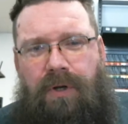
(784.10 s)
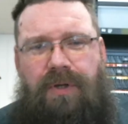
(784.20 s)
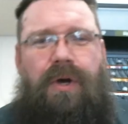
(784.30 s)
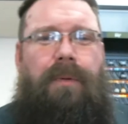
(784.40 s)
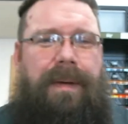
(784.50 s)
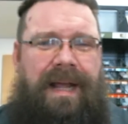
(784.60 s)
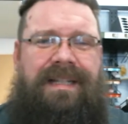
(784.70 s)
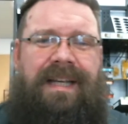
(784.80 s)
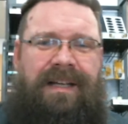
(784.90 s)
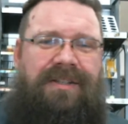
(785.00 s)
go
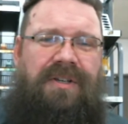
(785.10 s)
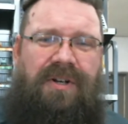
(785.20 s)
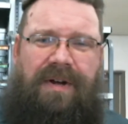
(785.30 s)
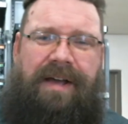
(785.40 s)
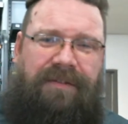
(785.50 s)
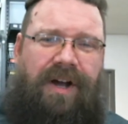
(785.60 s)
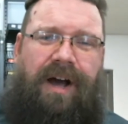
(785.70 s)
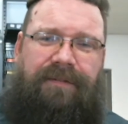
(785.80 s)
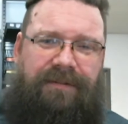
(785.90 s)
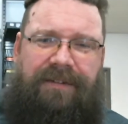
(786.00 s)
painting, so you don't have
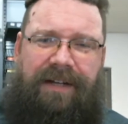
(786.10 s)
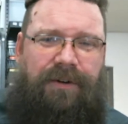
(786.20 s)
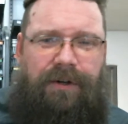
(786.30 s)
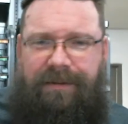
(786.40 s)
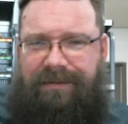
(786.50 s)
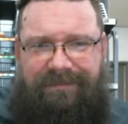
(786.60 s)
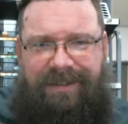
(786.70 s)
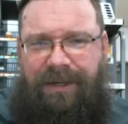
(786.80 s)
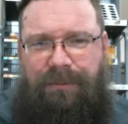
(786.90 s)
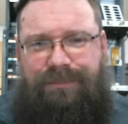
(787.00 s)
coffee flavored,
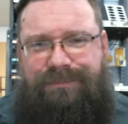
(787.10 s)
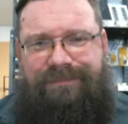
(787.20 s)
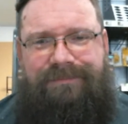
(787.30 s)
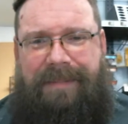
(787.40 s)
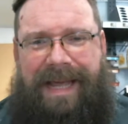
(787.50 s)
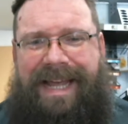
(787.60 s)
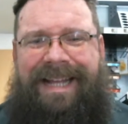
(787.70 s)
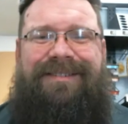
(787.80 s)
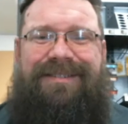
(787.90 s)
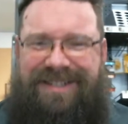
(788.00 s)

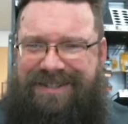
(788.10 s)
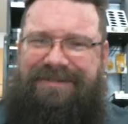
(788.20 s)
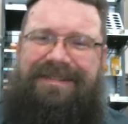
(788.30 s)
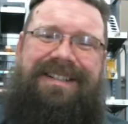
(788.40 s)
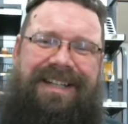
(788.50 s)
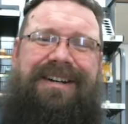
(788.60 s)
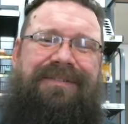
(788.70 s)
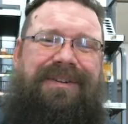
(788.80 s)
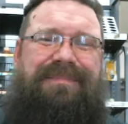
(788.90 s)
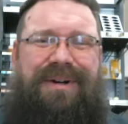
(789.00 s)
paint, just clean
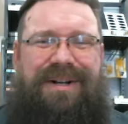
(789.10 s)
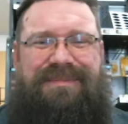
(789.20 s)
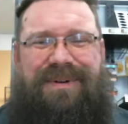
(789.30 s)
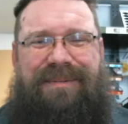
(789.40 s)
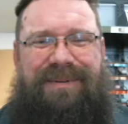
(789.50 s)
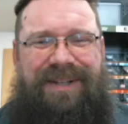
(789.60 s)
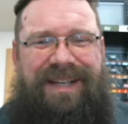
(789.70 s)
off your brush properly.